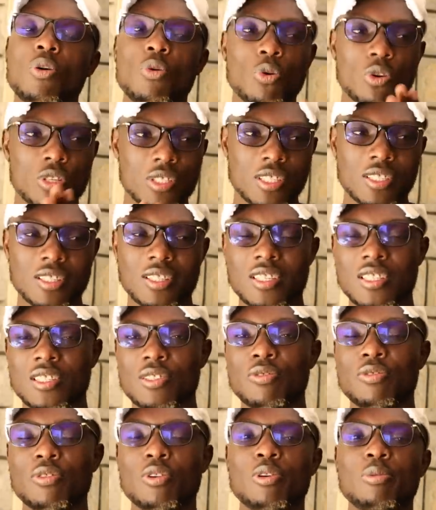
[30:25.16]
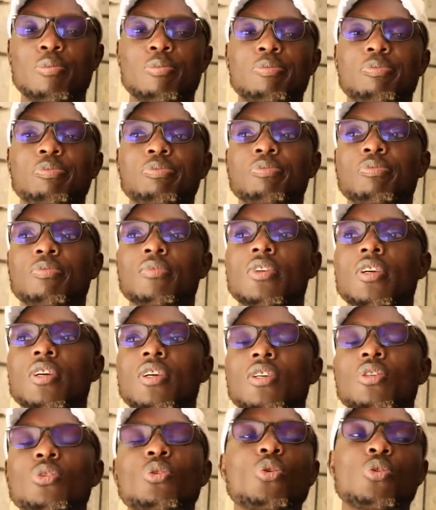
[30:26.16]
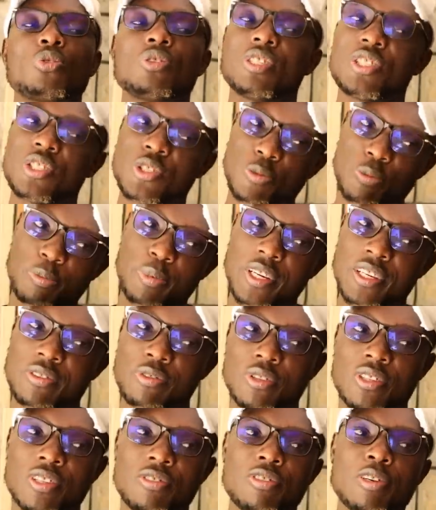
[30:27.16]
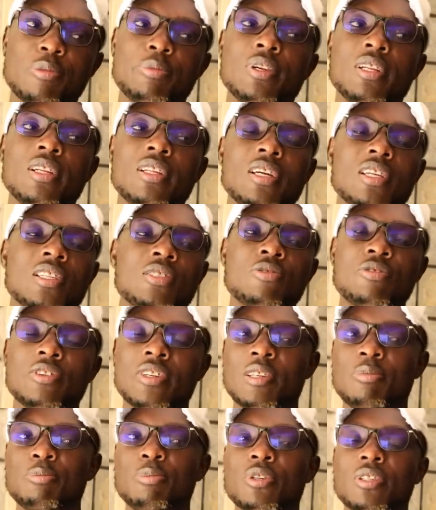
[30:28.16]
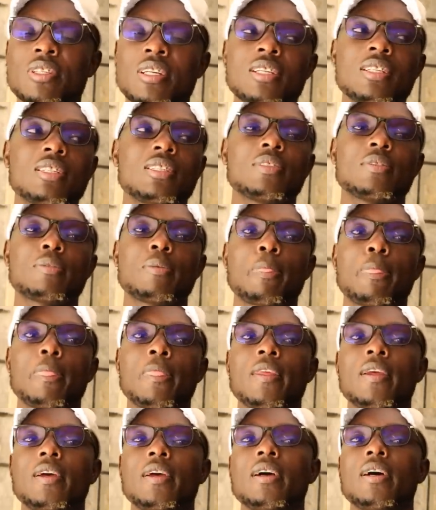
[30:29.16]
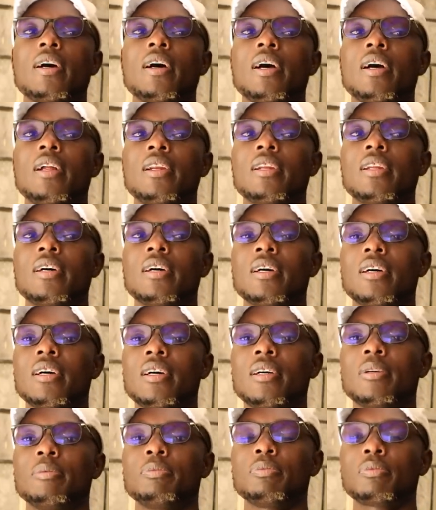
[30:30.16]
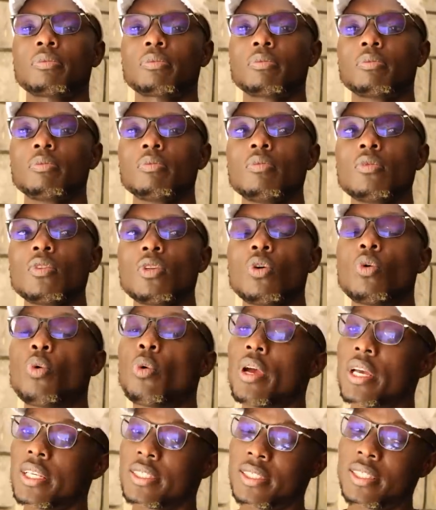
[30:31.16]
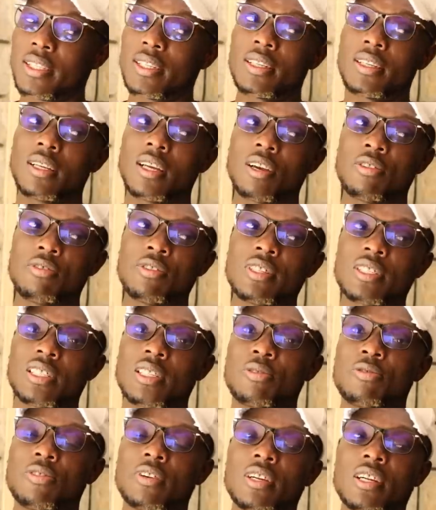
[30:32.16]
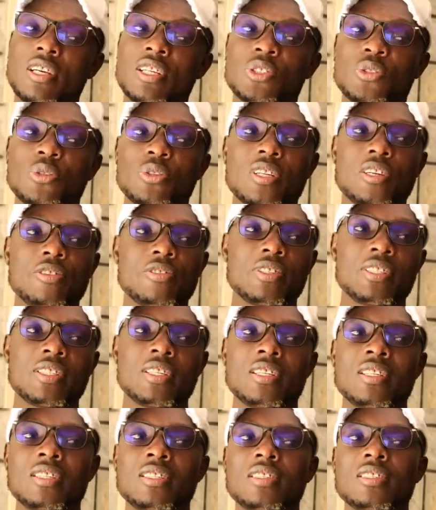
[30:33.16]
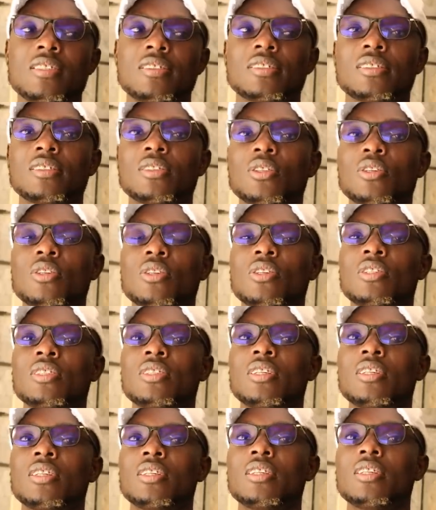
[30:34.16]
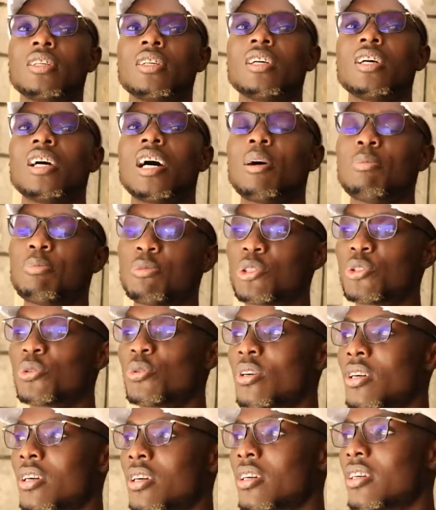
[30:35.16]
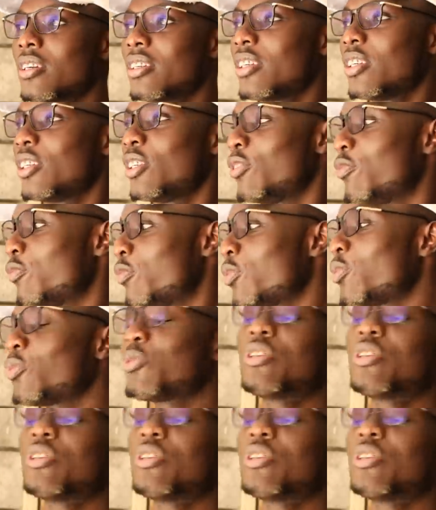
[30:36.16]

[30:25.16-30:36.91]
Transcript: watching this from, to continue praying for the family. That's very important. And we are still having some financial deficits, because I'm sure if you